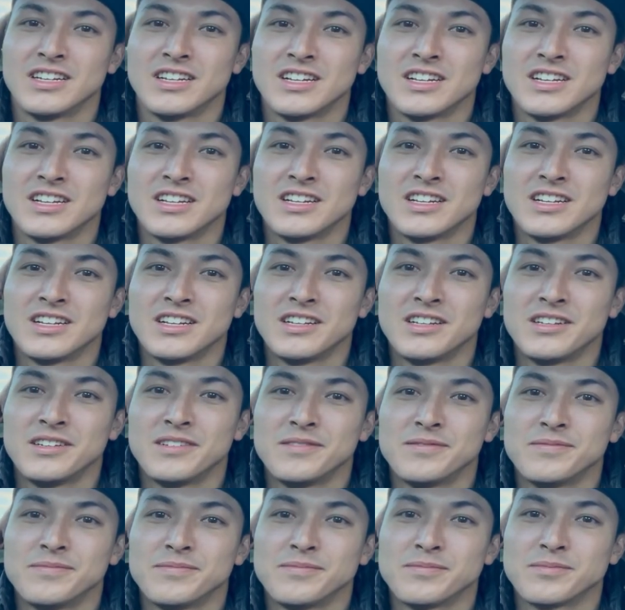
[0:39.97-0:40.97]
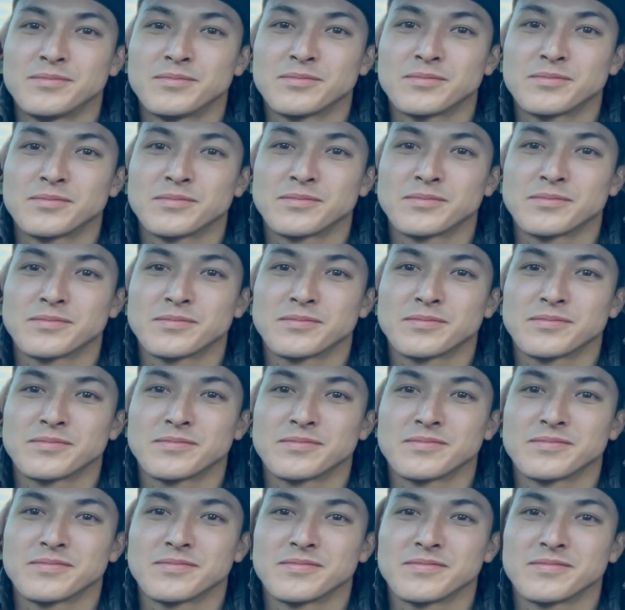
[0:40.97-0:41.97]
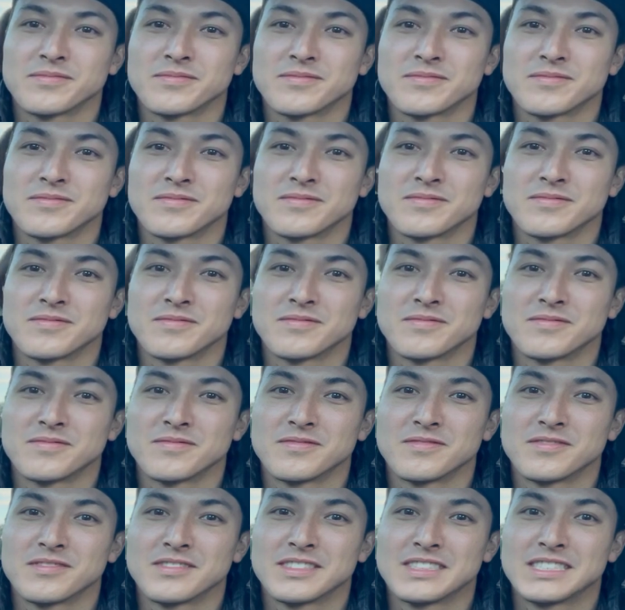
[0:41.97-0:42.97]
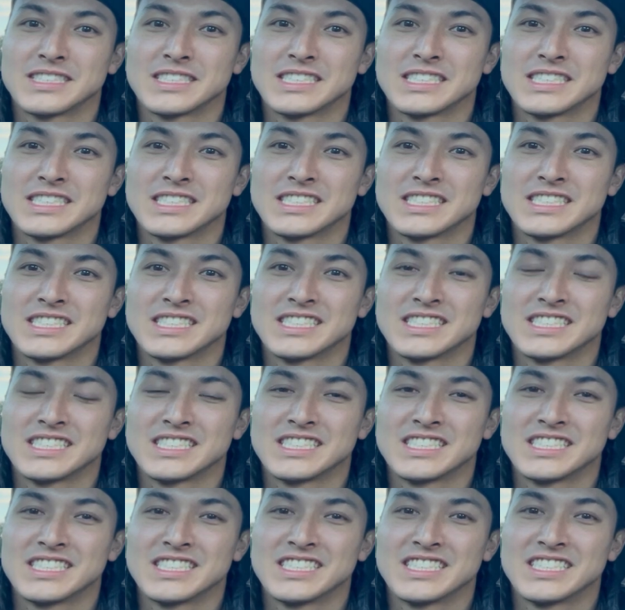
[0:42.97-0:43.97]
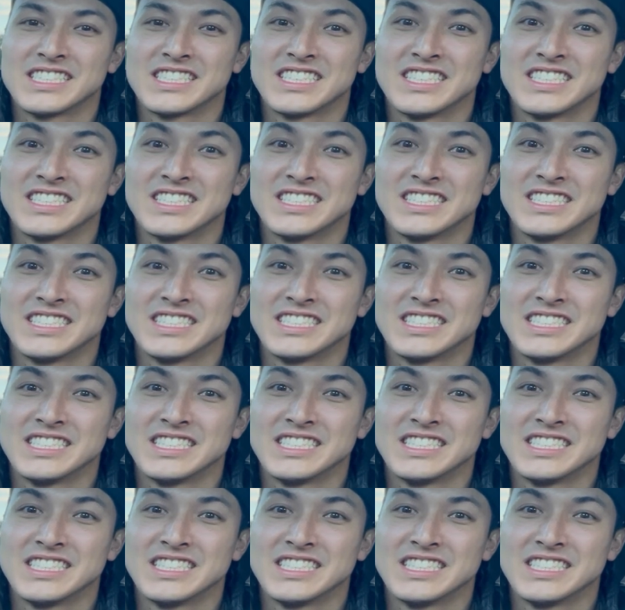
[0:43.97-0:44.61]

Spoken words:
No words are spoken by the person on screen.